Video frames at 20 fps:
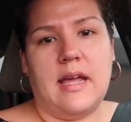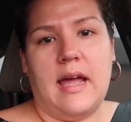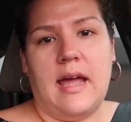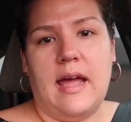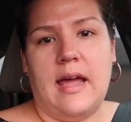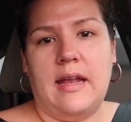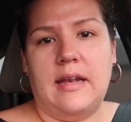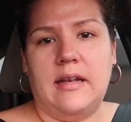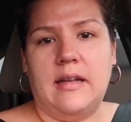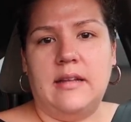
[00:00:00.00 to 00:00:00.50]

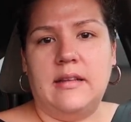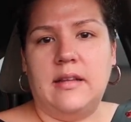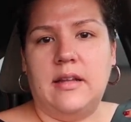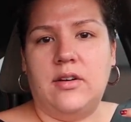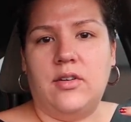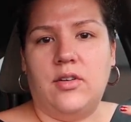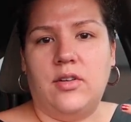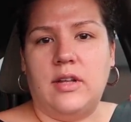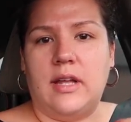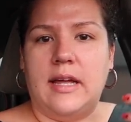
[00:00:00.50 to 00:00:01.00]
and
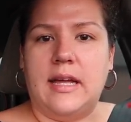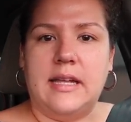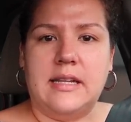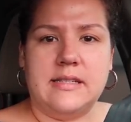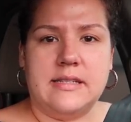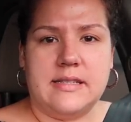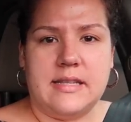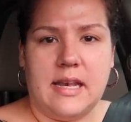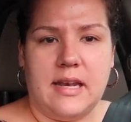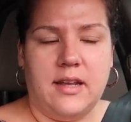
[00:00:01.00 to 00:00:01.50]
little like
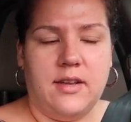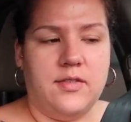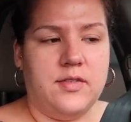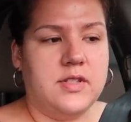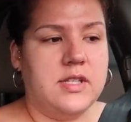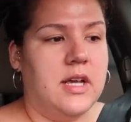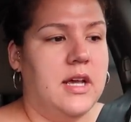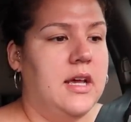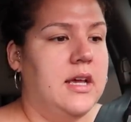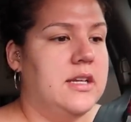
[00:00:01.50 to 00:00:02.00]

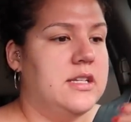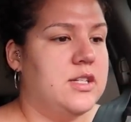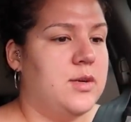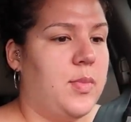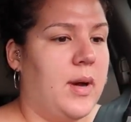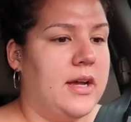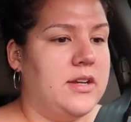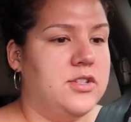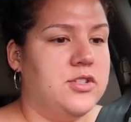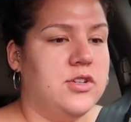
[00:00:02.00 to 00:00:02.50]
incentives to
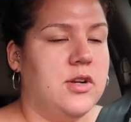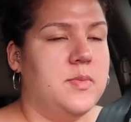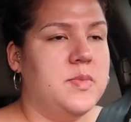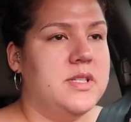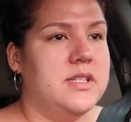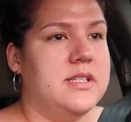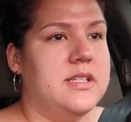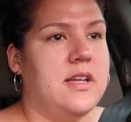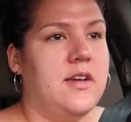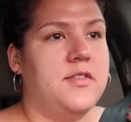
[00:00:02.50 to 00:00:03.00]
buy
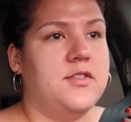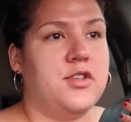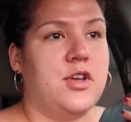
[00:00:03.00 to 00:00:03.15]
strips and stuff.